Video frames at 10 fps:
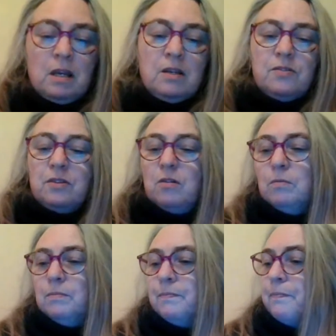
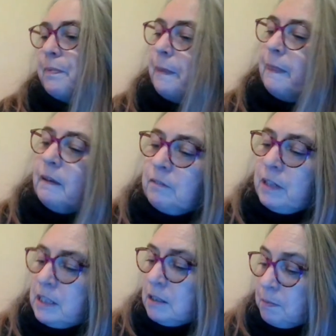so
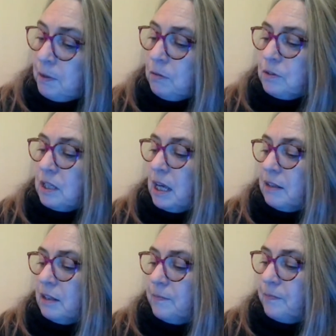reading them both
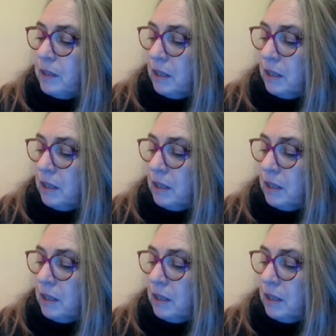together,